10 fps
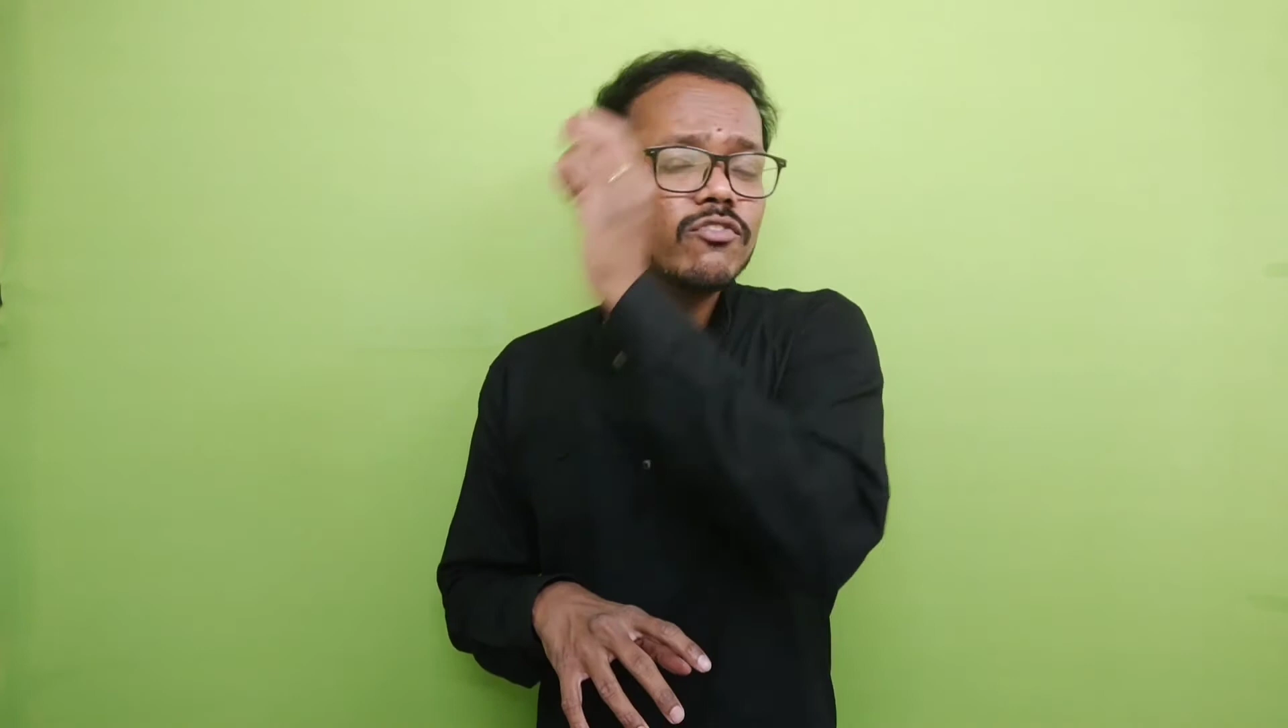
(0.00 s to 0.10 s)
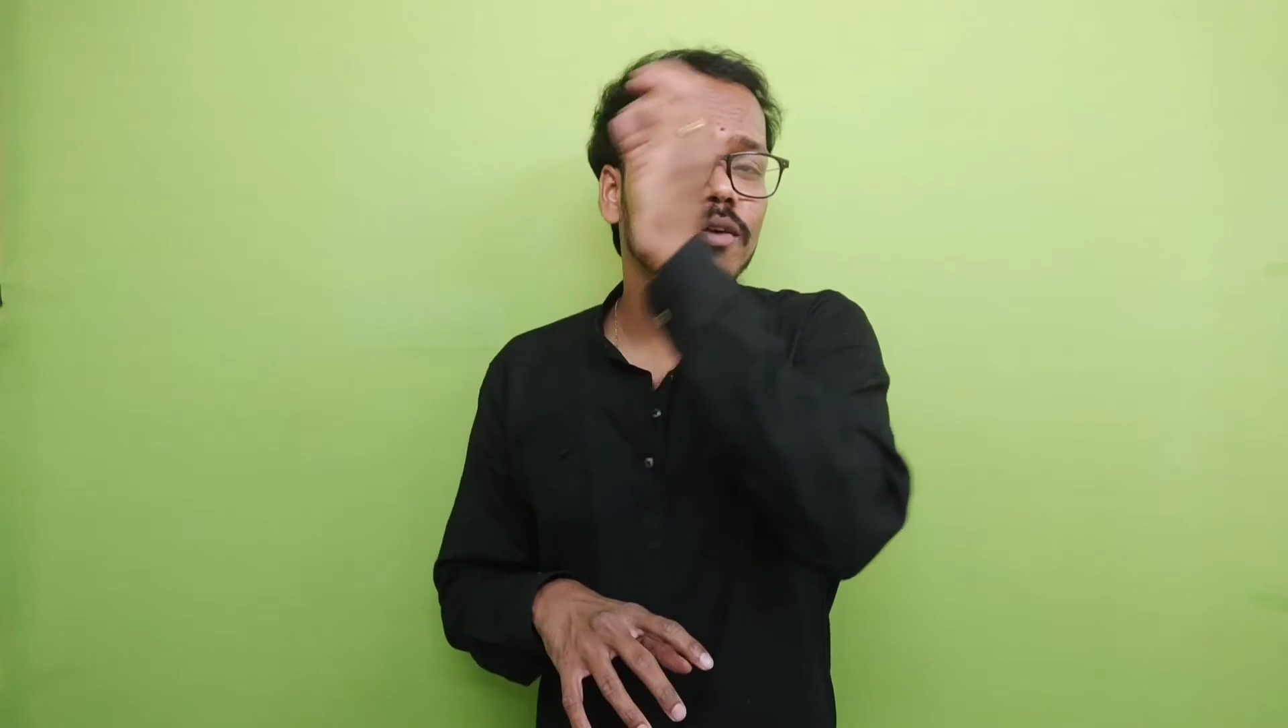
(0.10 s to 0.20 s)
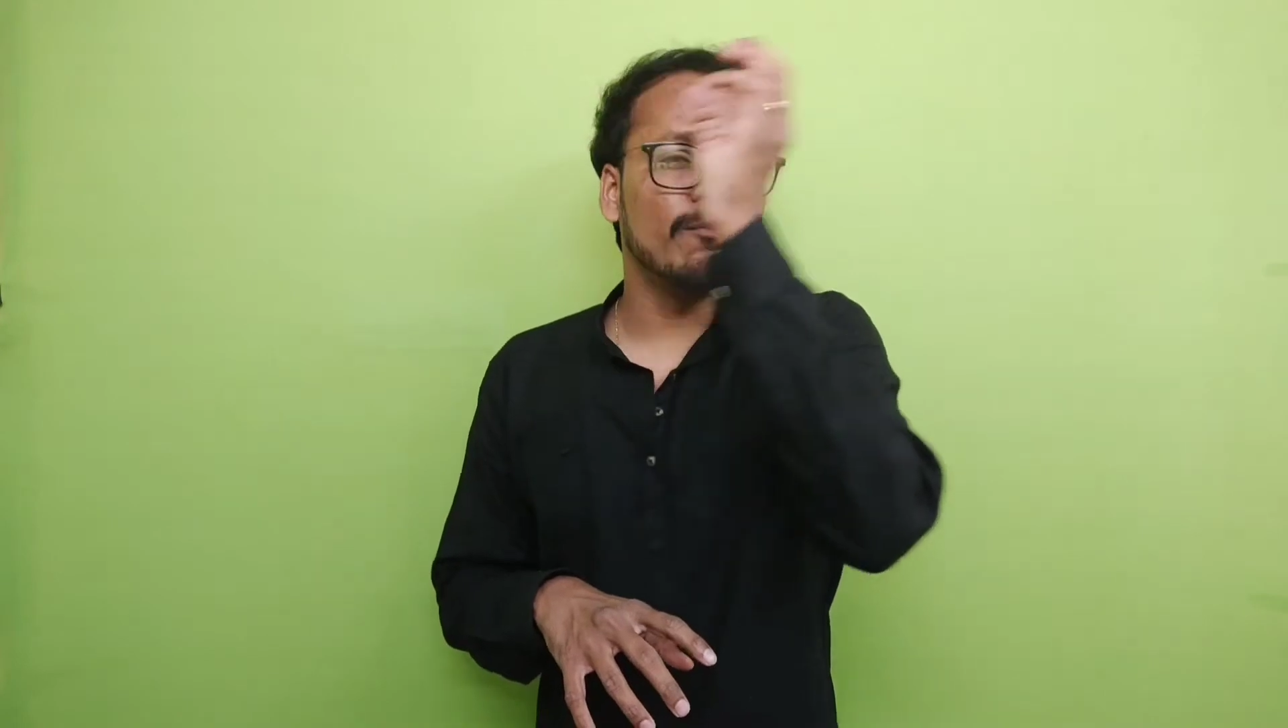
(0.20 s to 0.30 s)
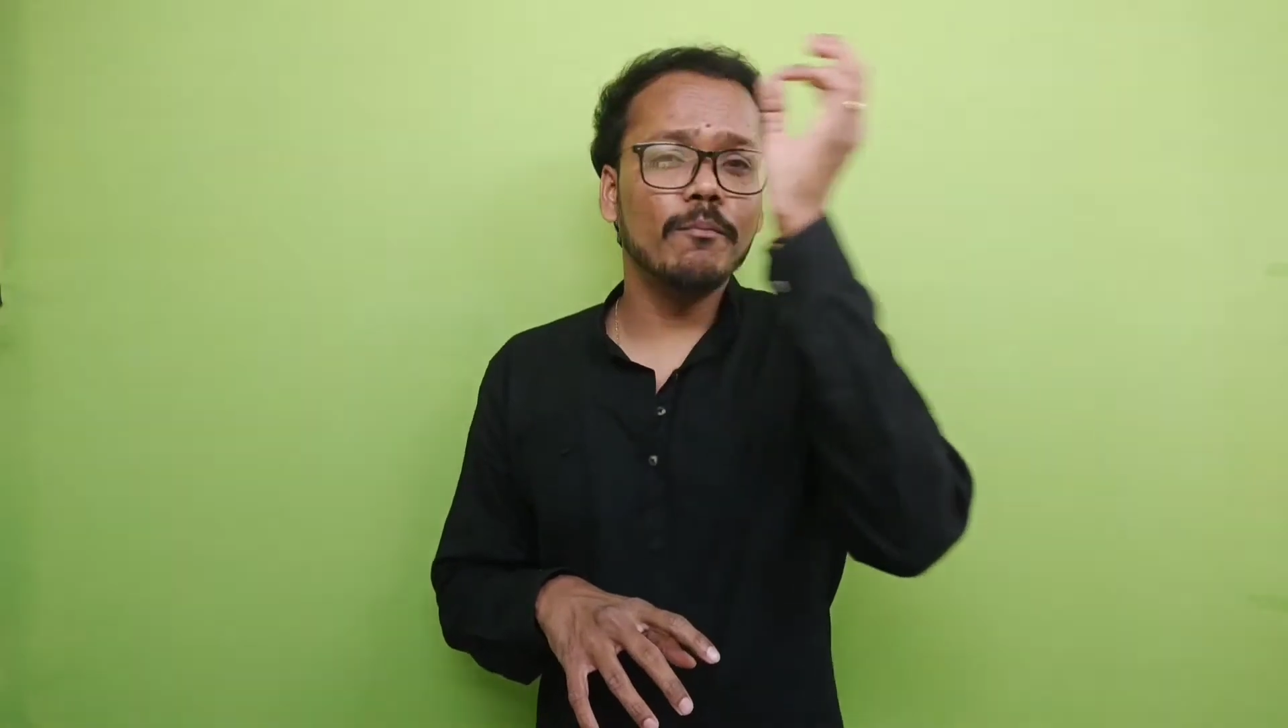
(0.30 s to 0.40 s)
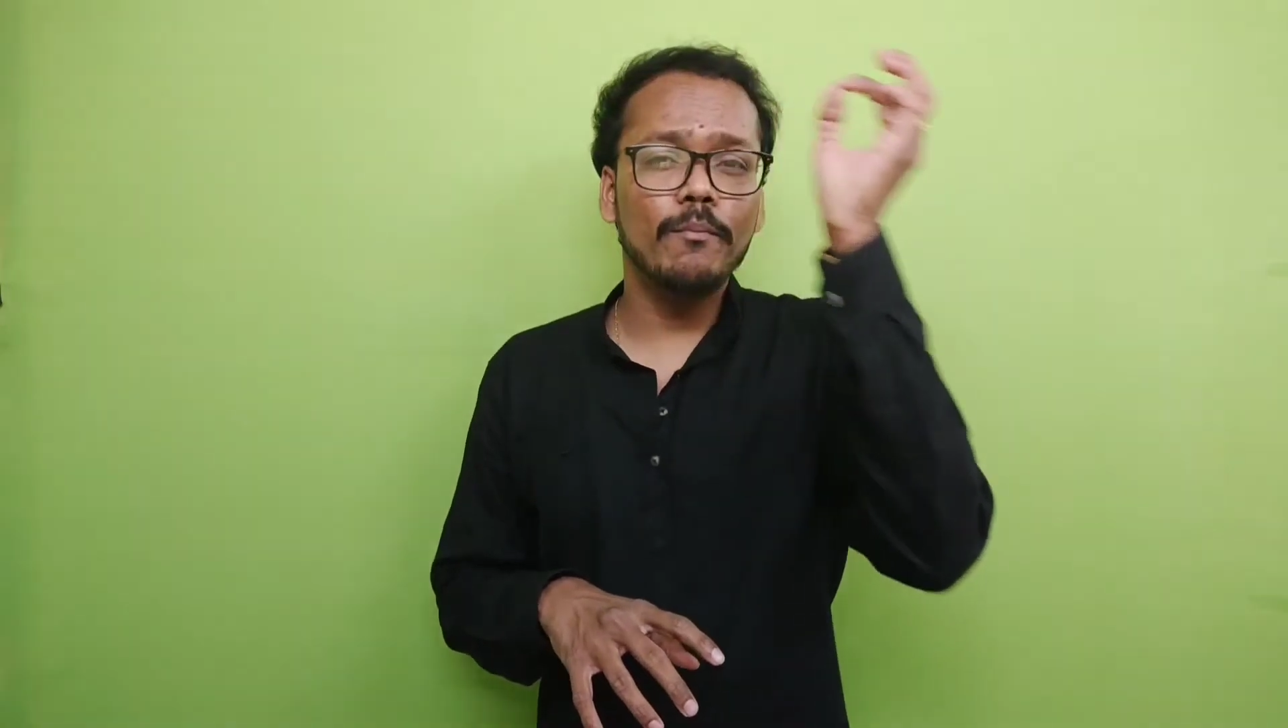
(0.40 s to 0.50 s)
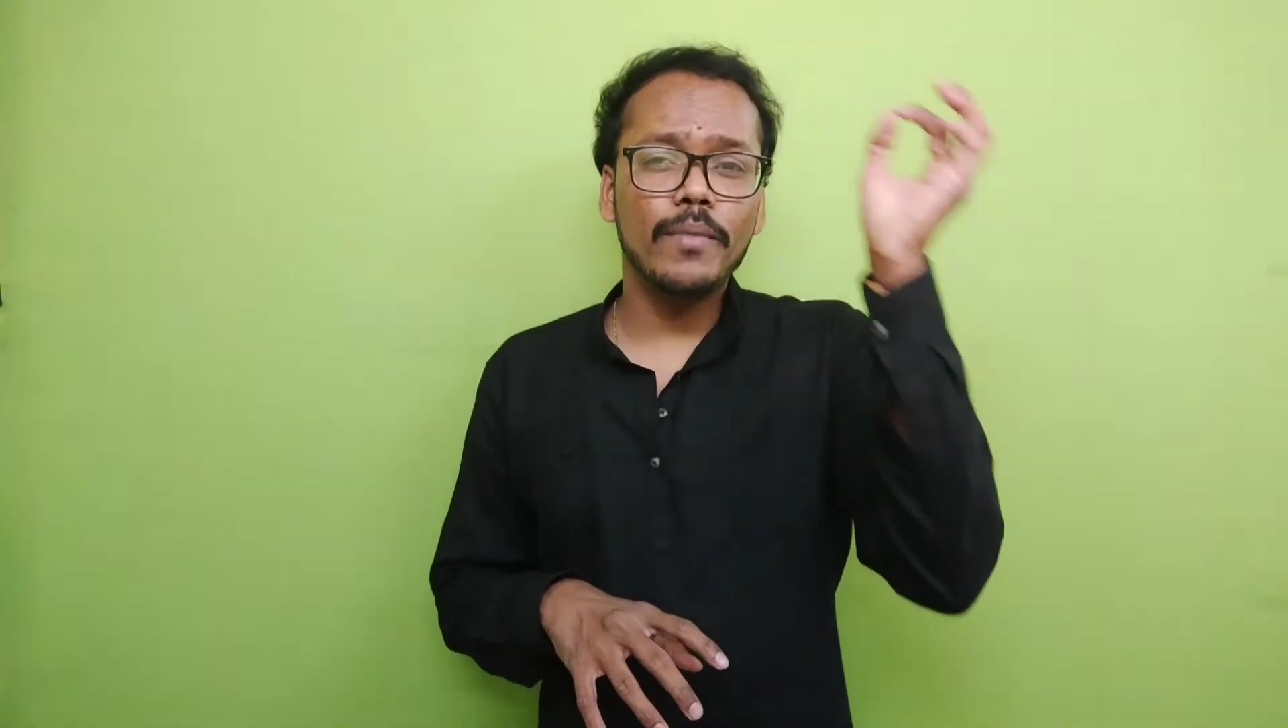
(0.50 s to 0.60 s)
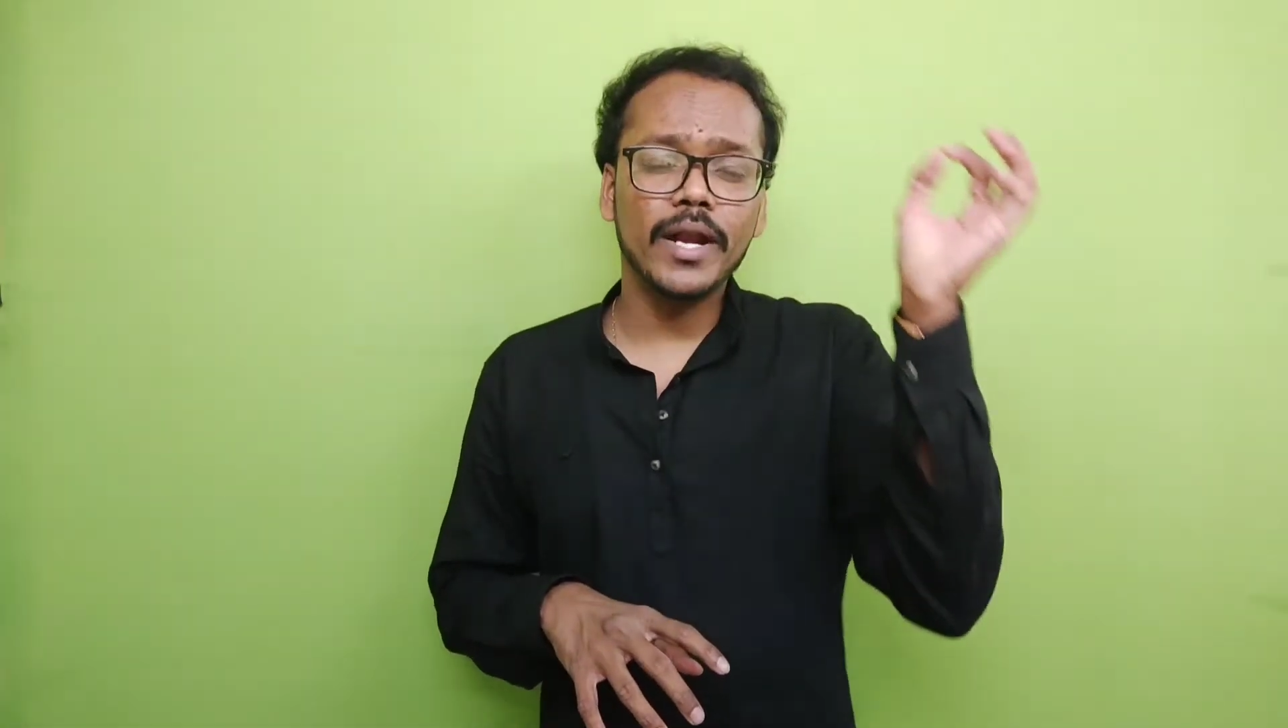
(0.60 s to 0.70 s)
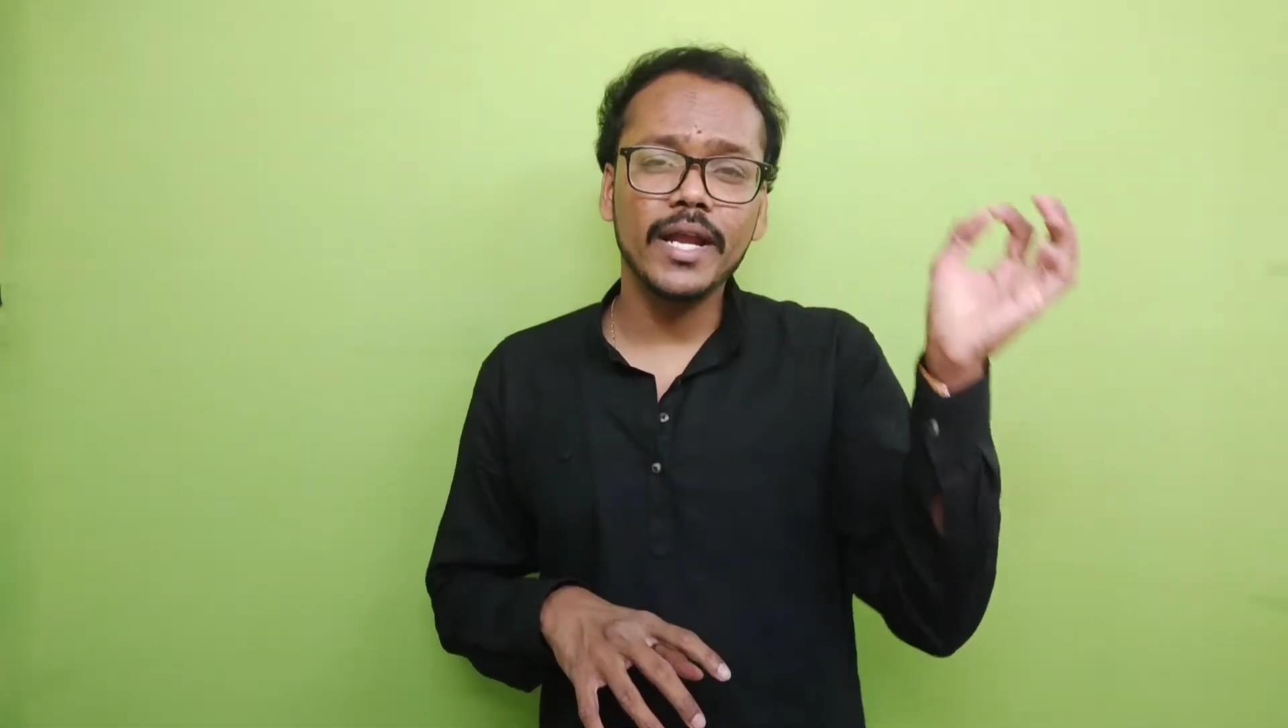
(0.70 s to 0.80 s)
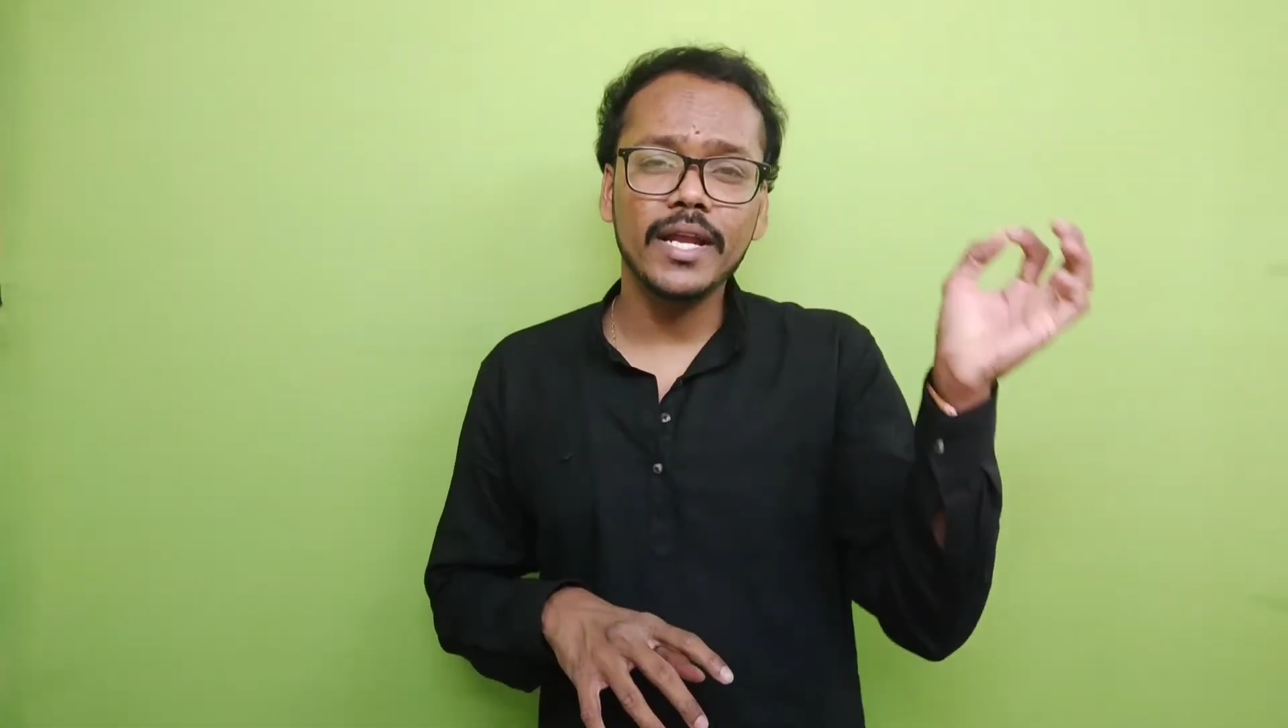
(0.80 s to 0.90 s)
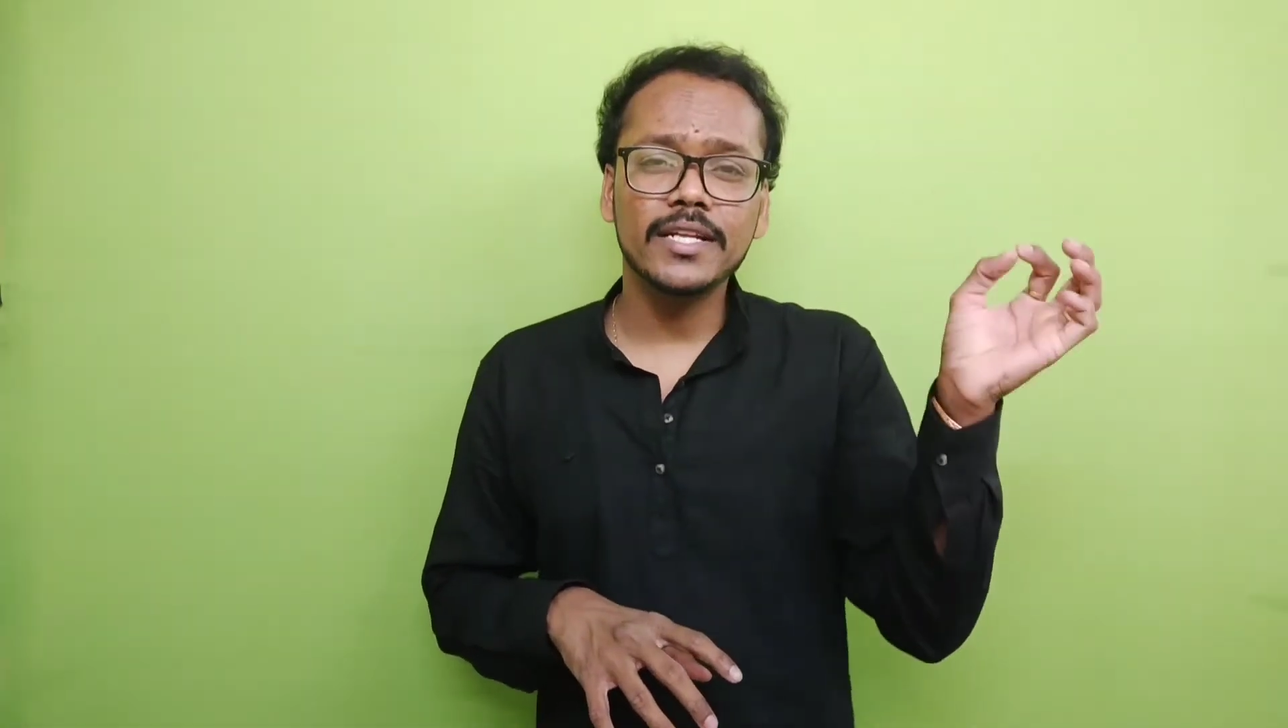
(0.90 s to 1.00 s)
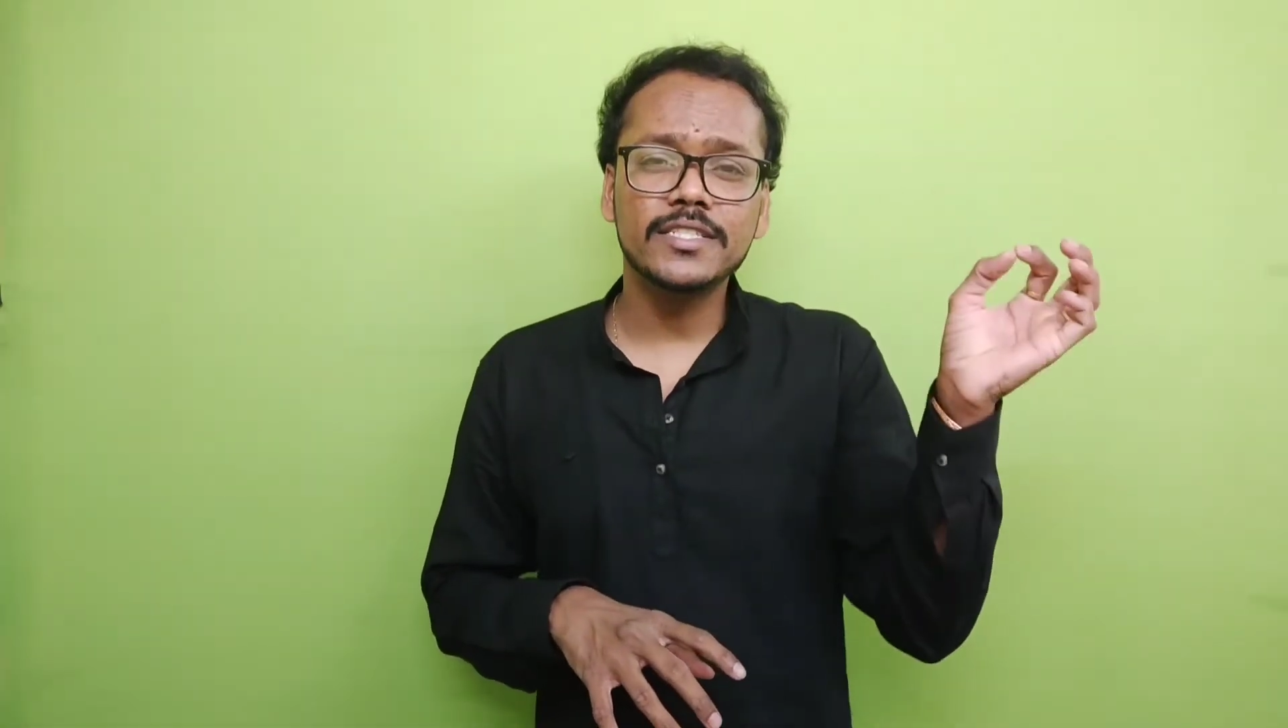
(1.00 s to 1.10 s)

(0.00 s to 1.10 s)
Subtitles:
from brain,